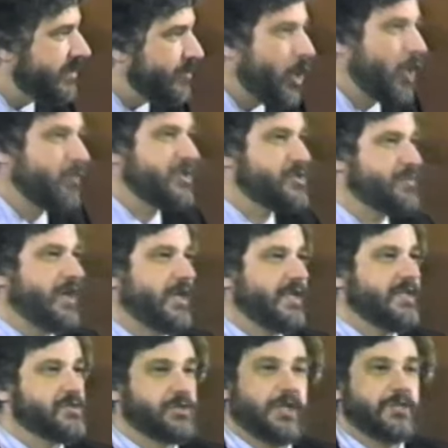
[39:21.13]
of all
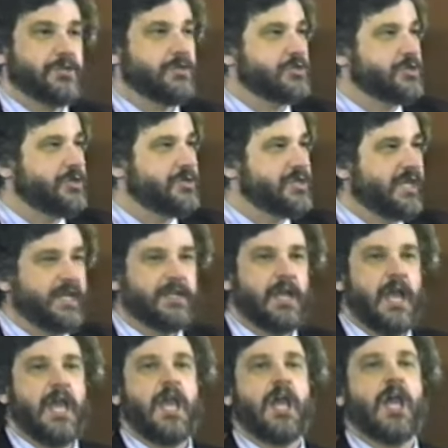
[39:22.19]
responding stations choosing it,
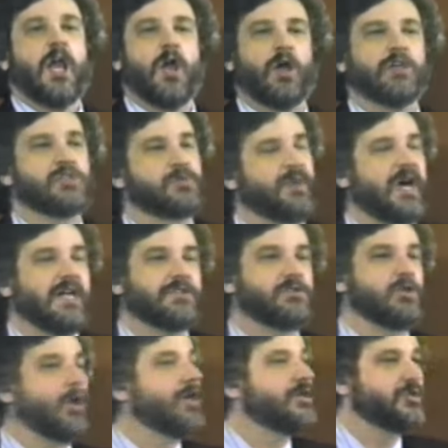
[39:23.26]

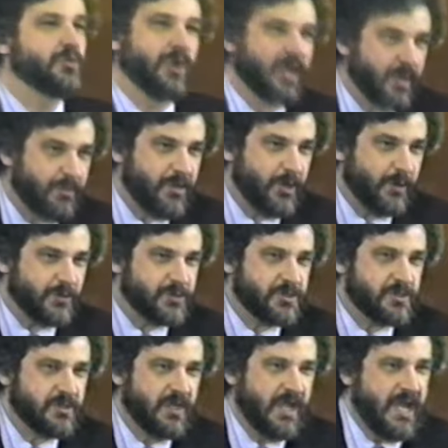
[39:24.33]
spots on drug
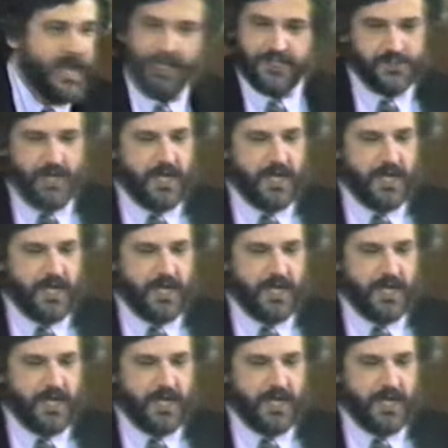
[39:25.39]
abuse. It's